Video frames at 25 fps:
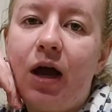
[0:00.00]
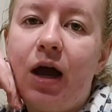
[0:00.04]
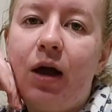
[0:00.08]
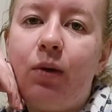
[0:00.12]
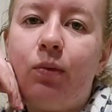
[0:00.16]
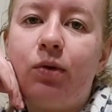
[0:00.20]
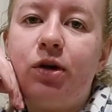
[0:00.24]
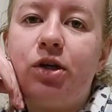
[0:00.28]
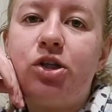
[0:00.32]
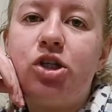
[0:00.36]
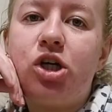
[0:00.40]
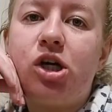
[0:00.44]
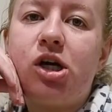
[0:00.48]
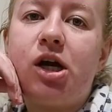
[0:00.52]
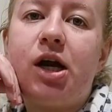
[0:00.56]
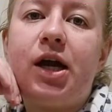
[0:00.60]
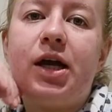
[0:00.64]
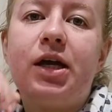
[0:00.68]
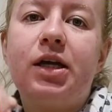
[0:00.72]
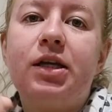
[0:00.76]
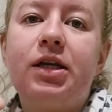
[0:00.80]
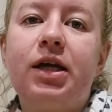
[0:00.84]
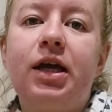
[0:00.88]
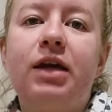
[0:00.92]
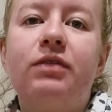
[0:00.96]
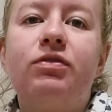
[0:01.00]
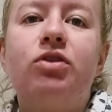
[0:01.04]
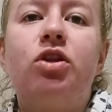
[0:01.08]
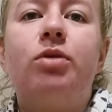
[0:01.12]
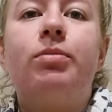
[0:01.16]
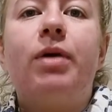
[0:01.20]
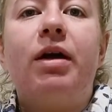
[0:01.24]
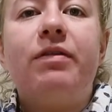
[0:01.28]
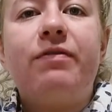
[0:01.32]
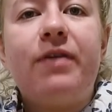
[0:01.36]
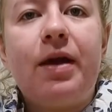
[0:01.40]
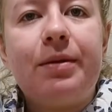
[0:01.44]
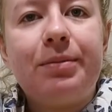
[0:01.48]
I want to try and, even though
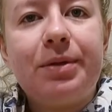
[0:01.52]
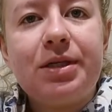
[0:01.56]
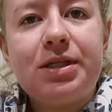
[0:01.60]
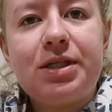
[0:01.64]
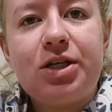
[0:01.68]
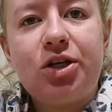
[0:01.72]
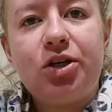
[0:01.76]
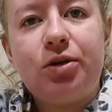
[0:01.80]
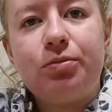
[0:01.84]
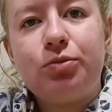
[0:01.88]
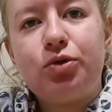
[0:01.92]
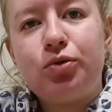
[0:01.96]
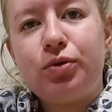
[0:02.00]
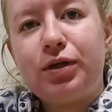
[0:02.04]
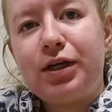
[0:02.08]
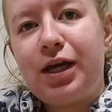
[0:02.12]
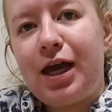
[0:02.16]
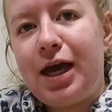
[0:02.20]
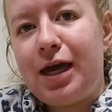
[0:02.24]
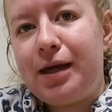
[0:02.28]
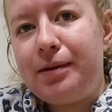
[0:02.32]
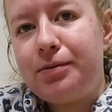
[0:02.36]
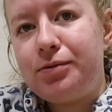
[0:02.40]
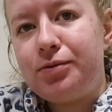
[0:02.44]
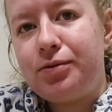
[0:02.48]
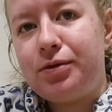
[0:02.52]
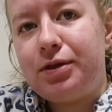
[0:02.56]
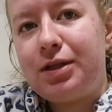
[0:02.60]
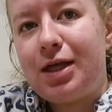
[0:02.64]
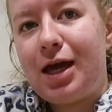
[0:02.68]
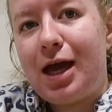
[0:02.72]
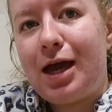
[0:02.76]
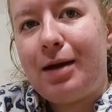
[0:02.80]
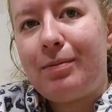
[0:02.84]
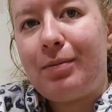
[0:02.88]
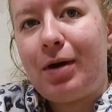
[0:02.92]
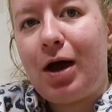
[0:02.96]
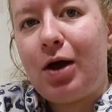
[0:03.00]
my family's here and I'm doing heaps with
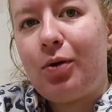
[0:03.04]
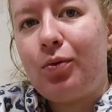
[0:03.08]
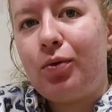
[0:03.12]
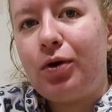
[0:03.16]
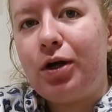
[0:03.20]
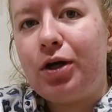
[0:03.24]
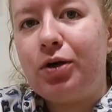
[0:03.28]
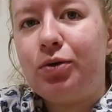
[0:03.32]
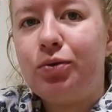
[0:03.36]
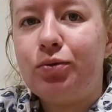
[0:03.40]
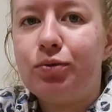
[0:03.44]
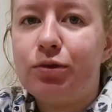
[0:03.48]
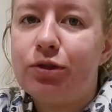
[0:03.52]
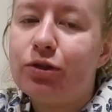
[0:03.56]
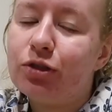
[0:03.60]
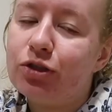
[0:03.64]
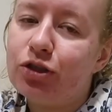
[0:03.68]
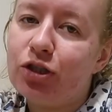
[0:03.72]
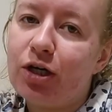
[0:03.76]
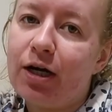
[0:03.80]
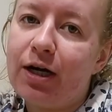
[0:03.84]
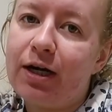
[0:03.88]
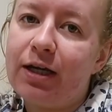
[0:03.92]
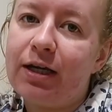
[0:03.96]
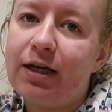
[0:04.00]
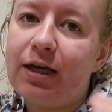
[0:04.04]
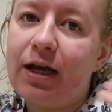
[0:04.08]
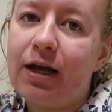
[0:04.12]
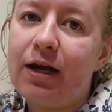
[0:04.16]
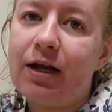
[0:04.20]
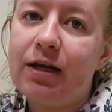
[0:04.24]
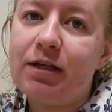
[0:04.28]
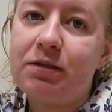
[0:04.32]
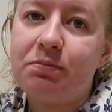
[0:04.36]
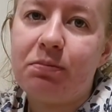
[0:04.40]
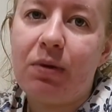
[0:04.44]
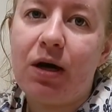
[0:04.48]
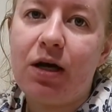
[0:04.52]
them, I want to also try and get
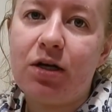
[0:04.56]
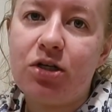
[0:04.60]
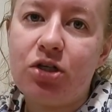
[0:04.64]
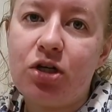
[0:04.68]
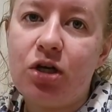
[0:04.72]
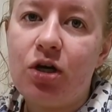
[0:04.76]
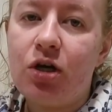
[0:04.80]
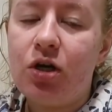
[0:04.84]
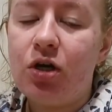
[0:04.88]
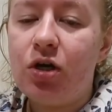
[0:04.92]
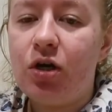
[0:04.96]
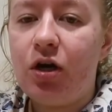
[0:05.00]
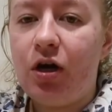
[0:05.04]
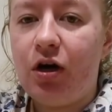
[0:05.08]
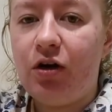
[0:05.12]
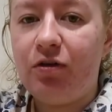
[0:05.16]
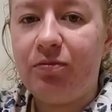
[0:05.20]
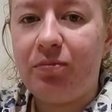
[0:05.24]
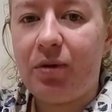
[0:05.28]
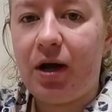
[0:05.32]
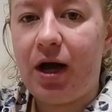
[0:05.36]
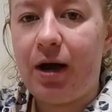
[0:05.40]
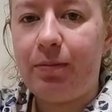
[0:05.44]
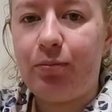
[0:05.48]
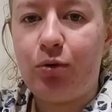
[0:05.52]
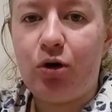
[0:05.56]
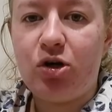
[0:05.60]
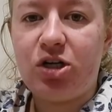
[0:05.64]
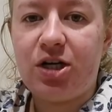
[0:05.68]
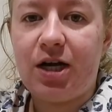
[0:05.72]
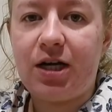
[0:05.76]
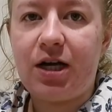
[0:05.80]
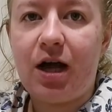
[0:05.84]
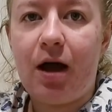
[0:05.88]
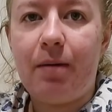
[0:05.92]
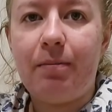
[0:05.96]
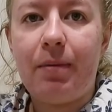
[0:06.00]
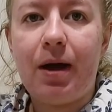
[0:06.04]
as much of my
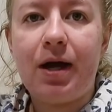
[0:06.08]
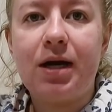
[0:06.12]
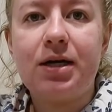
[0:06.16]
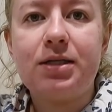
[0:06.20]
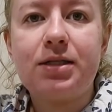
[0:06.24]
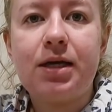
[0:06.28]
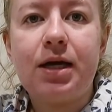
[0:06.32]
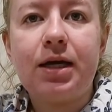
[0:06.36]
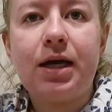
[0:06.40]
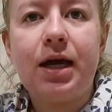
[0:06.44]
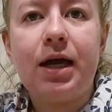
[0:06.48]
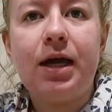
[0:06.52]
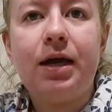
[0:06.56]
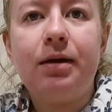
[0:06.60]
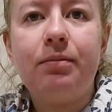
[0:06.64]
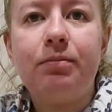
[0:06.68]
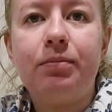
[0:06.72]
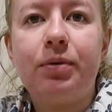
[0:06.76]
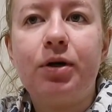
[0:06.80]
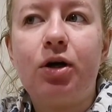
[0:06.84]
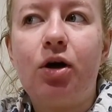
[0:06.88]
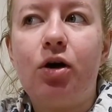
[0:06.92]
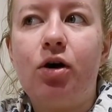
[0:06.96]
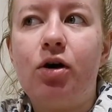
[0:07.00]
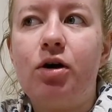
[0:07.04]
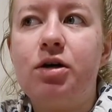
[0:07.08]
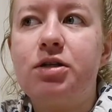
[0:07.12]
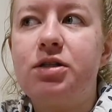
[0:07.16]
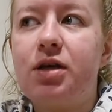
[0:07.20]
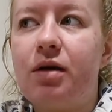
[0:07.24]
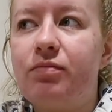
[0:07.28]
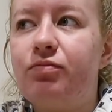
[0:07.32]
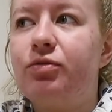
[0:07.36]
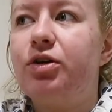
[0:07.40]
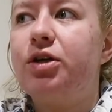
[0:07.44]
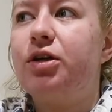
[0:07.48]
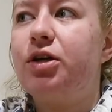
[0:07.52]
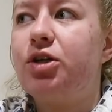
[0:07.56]
project comeback as I can, because
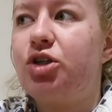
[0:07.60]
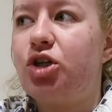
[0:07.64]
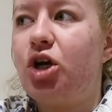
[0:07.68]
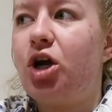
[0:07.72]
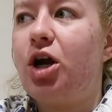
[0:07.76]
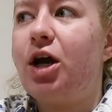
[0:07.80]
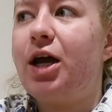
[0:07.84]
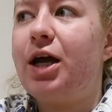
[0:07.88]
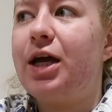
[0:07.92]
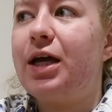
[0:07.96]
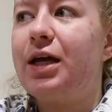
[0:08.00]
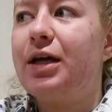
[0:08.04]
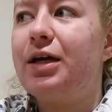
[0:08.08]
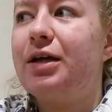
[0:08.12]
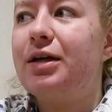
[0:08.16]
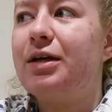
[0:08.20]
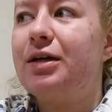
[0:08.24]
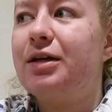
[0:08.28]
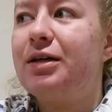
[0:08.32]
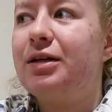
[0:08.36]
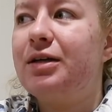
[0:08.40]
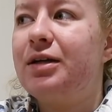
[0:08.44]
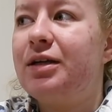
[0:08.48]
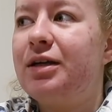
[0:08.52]
I'm really trying